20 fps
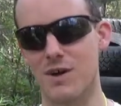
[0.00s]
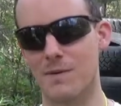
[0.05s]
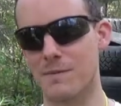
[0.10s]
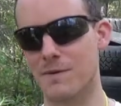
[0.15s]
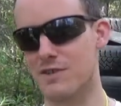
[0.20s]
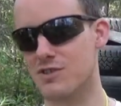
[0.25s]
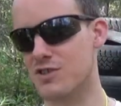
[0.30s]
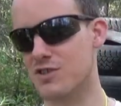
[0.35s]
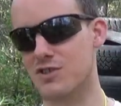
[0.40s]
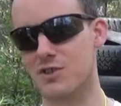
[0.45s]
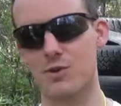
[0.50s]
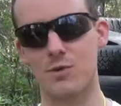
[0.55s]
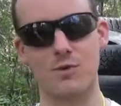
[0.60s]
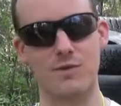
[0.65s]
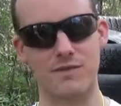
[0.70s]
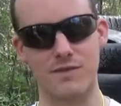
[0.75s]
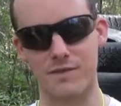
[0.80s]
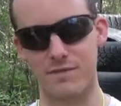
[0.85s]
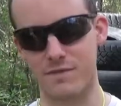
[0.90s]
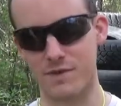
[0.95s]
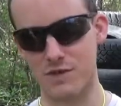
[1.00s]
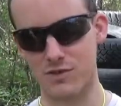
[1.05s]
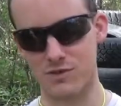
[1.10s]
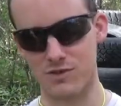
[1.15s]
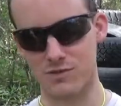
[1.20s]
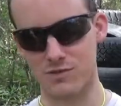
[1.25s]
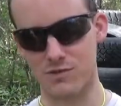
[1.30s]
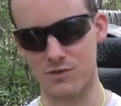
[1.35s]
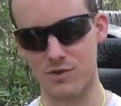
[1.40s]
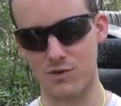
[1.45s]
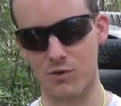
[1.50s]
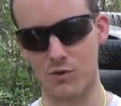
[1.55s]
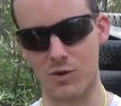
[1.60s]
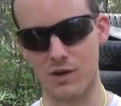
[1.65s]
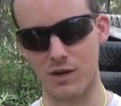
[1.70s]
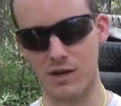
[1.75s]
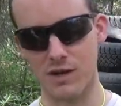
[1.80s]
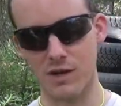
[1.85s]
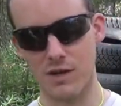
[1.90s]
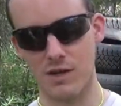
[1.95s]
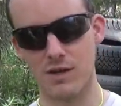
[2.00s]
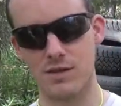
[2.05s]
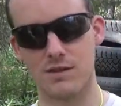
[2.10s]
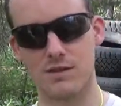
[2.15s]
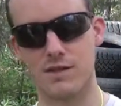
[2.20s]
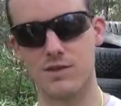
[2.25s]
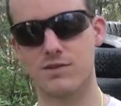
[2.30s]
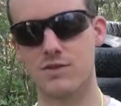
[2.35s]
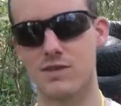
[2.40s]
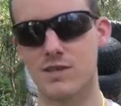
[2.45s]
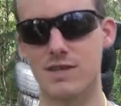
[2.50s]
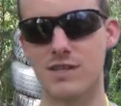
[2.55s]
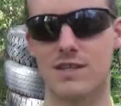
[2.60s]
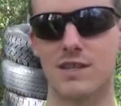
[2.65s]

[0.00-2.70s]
I'm going to just go over the features real quick. The interesting